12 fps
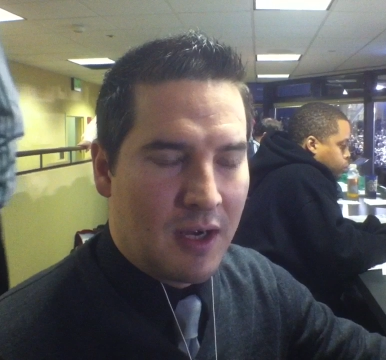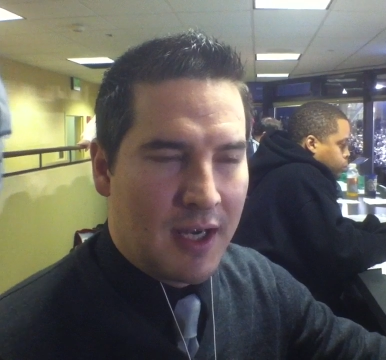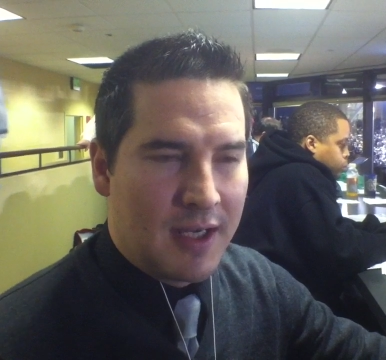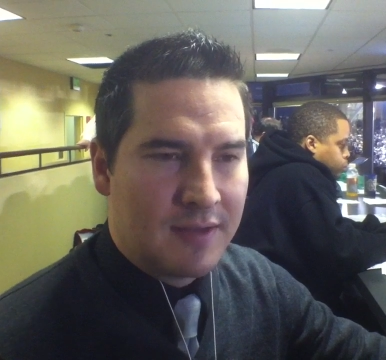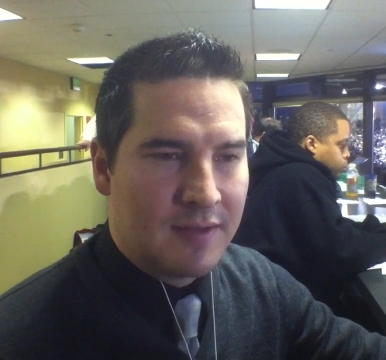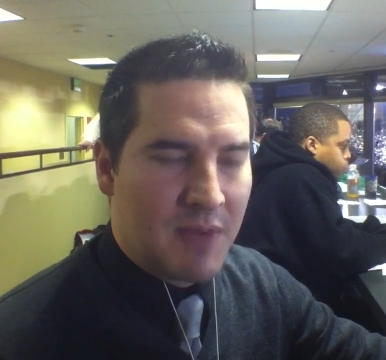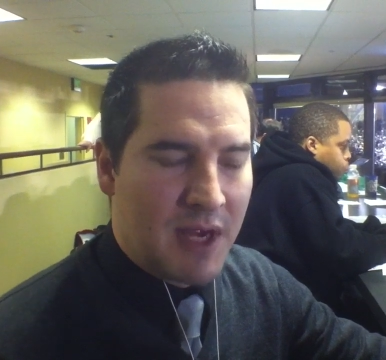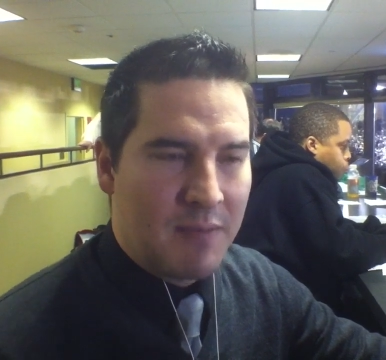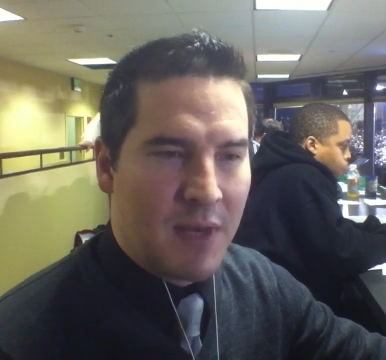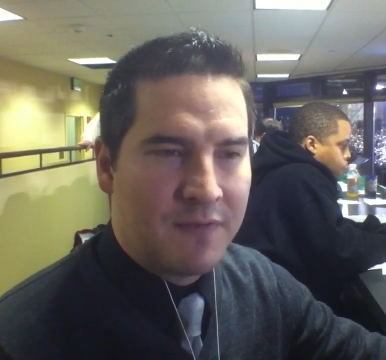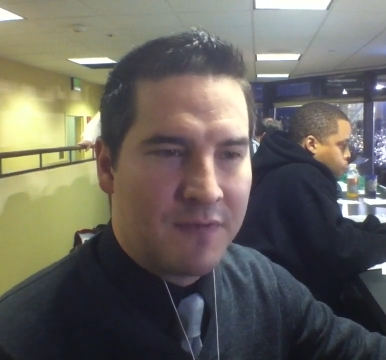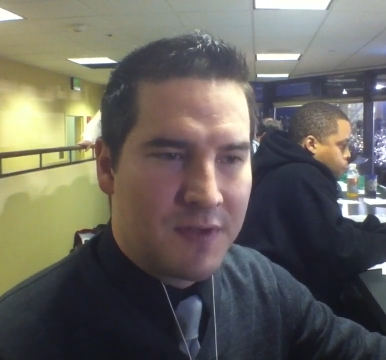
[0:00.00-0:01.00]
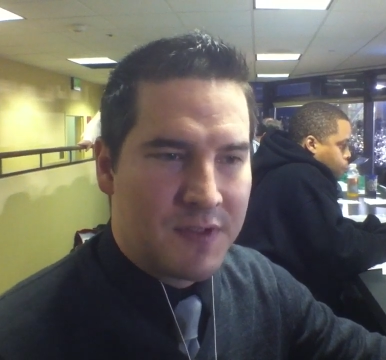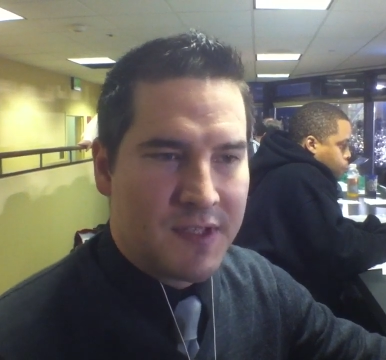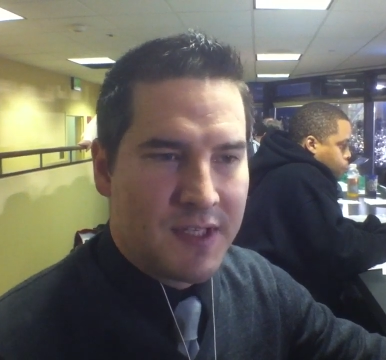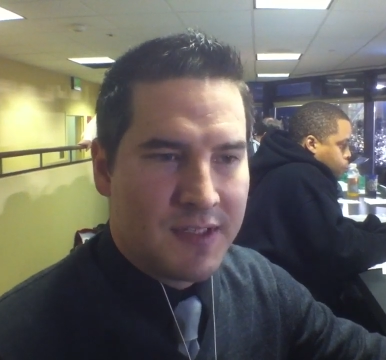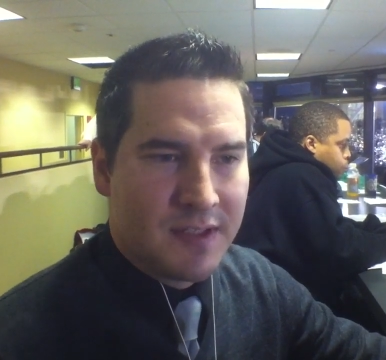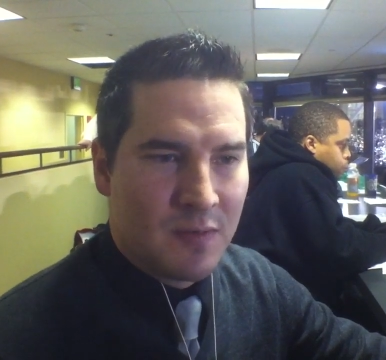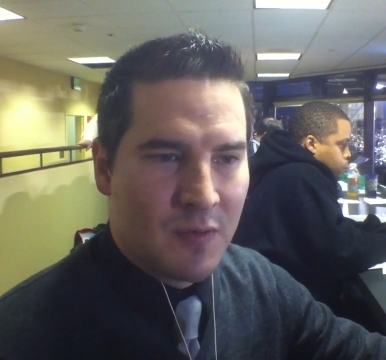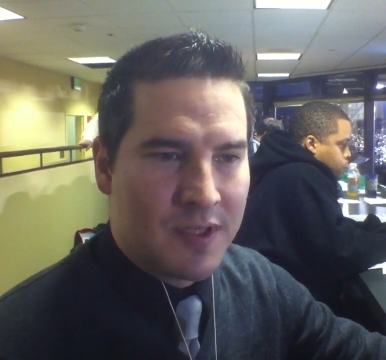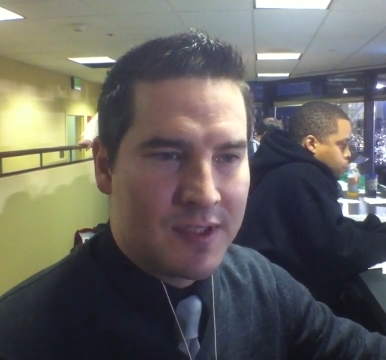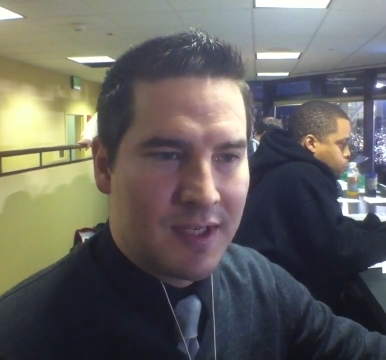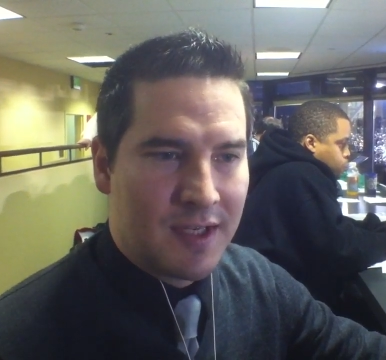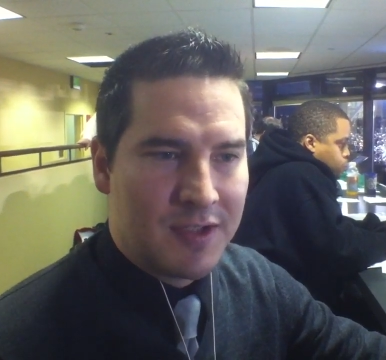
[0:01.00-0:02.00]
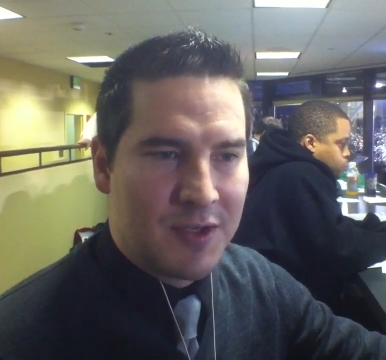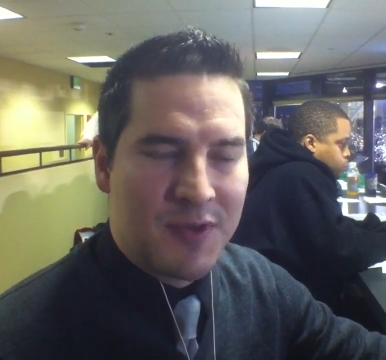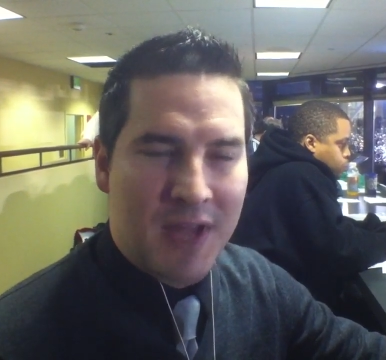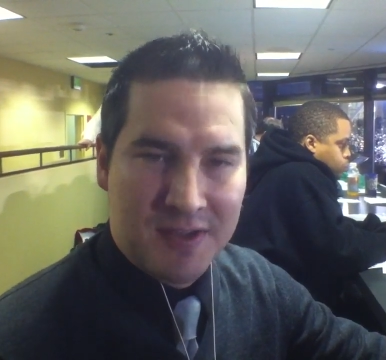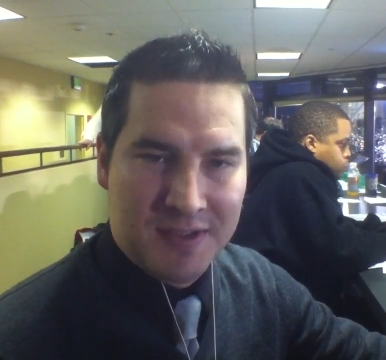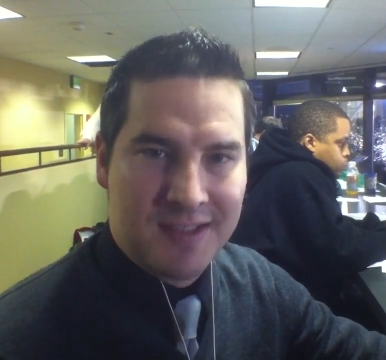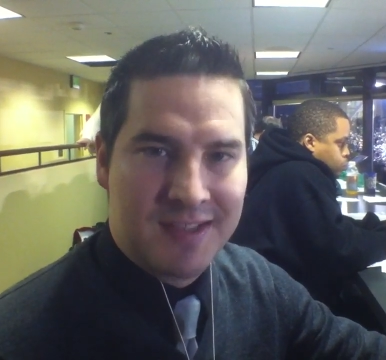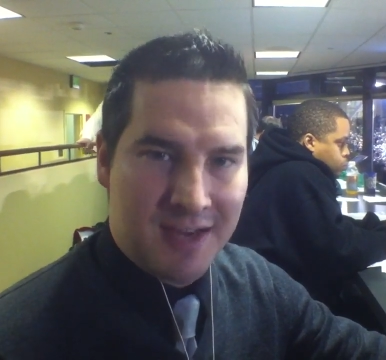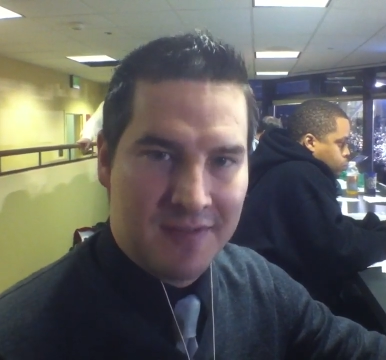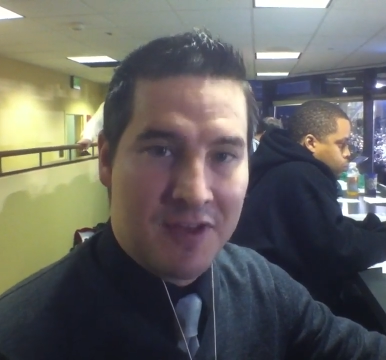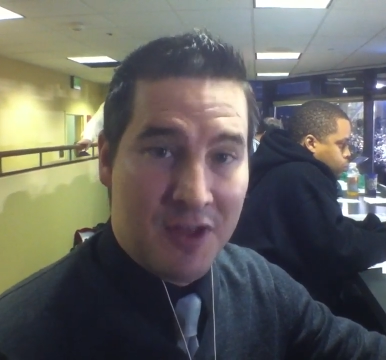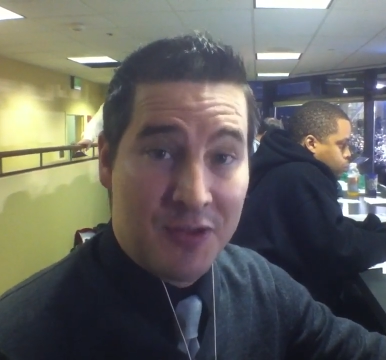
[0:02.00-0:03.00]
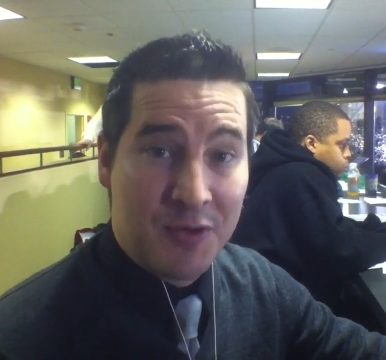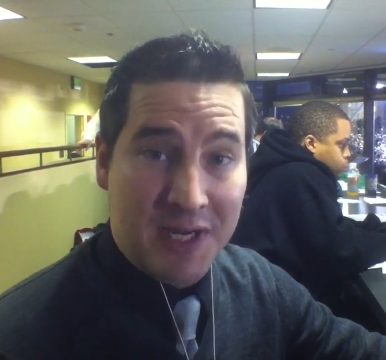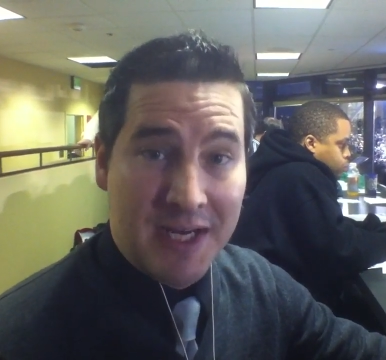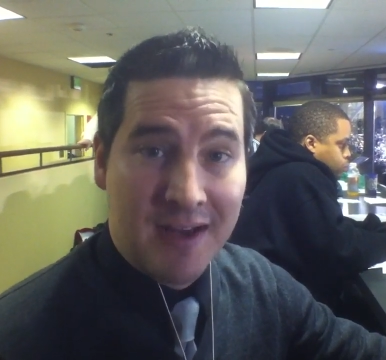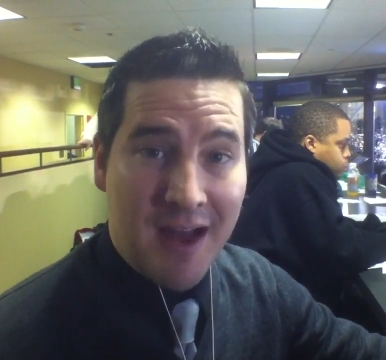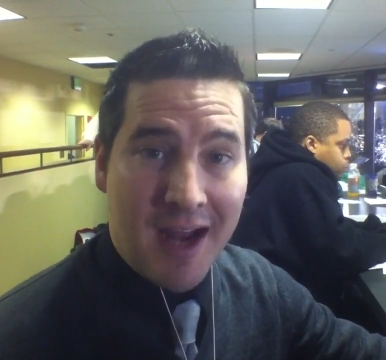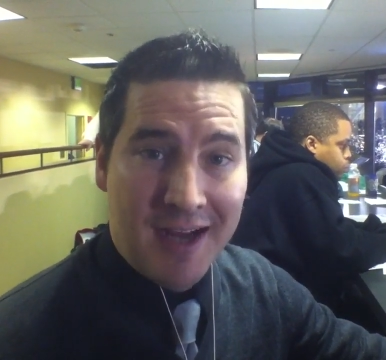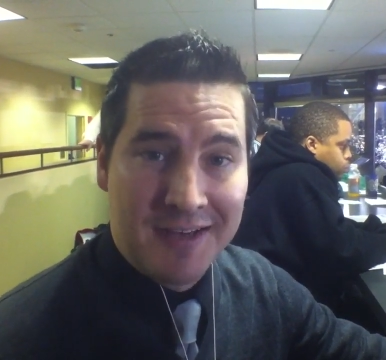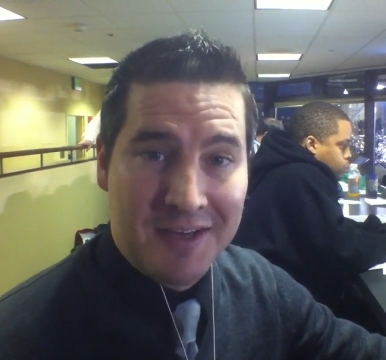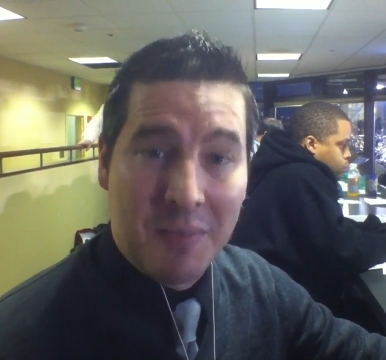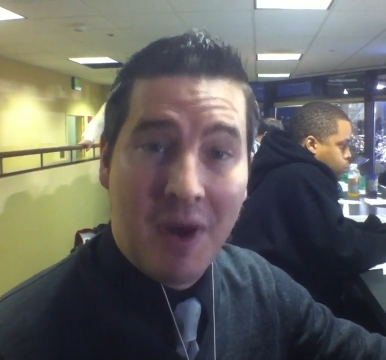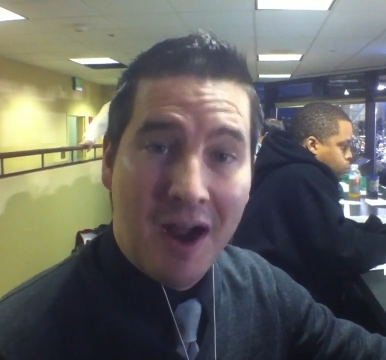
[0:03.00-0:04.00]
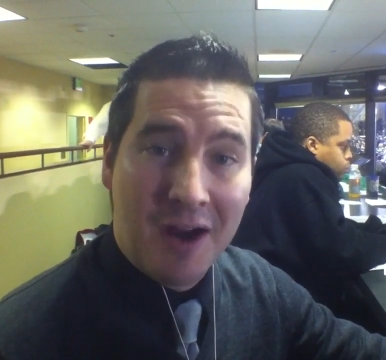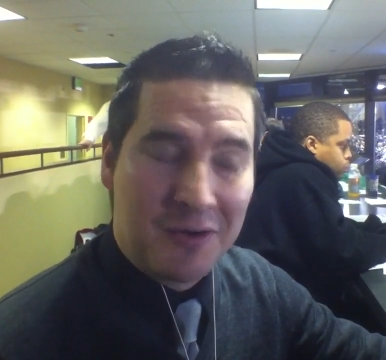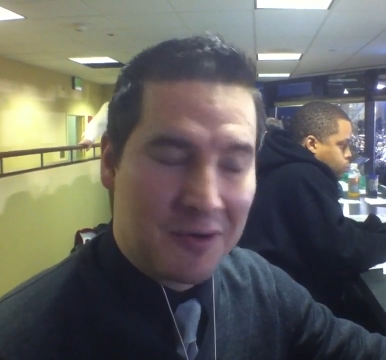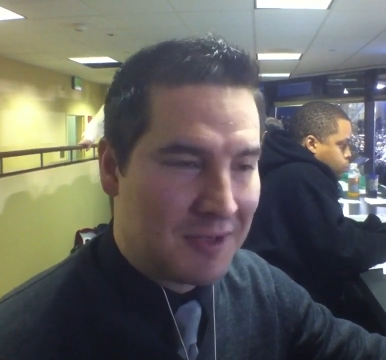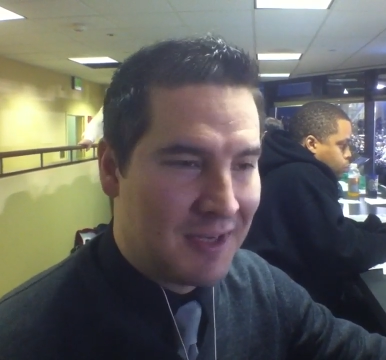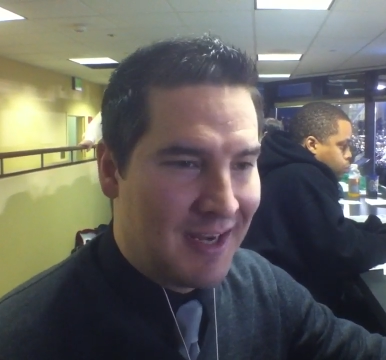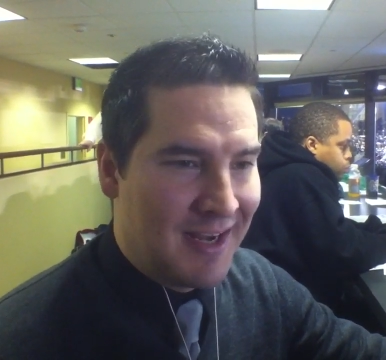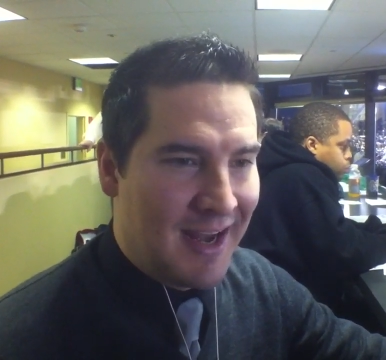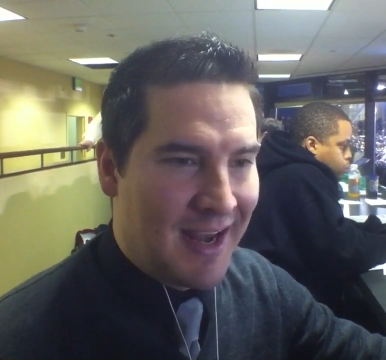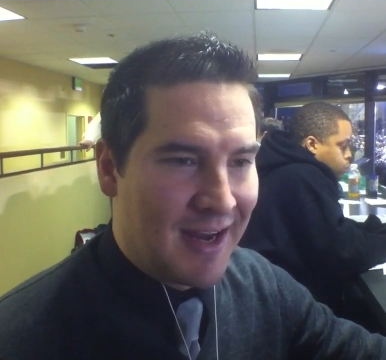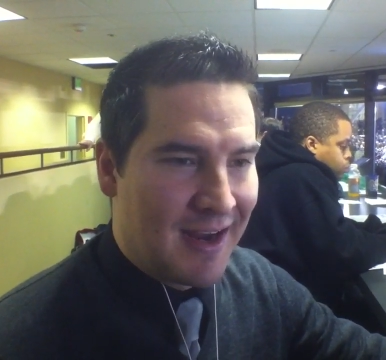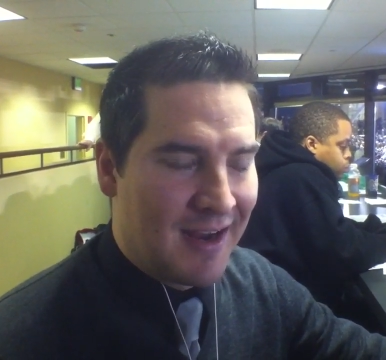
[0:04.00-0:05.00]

Speaker 1: I, my, my first season was uh, 2007, the three and nine debacle, and